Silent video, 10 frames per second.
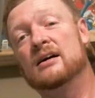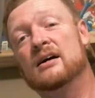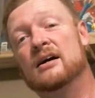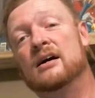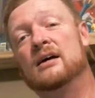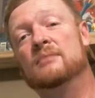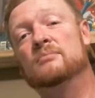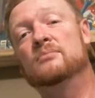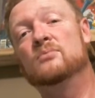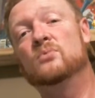
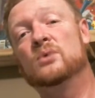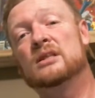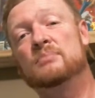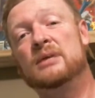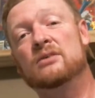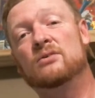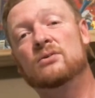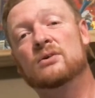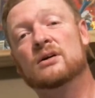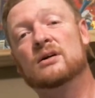with the Beetle.
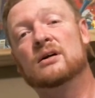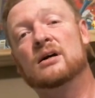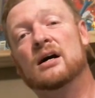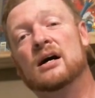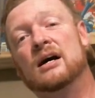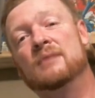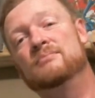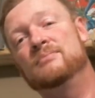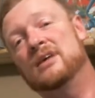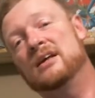
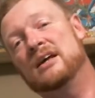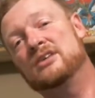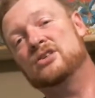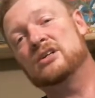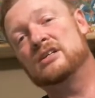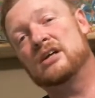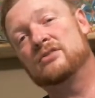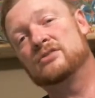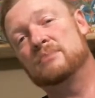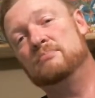As you can tell,
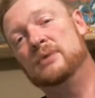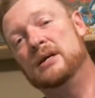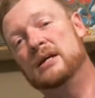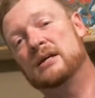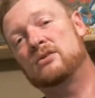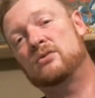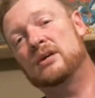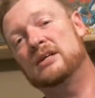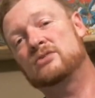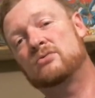there's a big
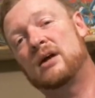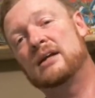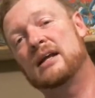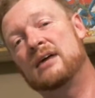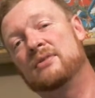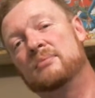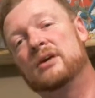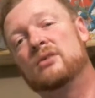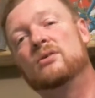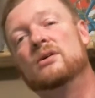crease right down the
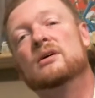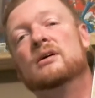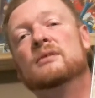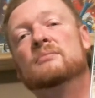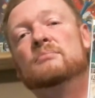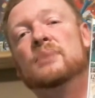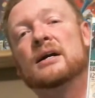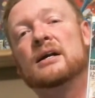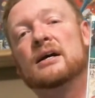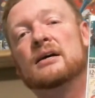middle,
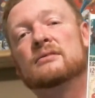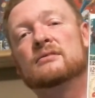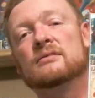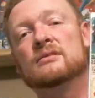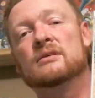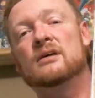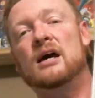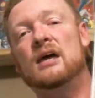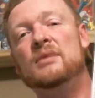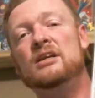but
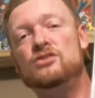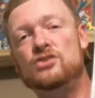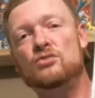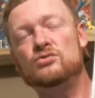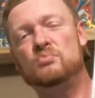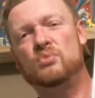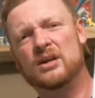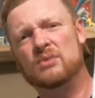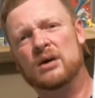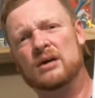I mean, it shows
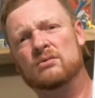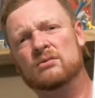pretty well.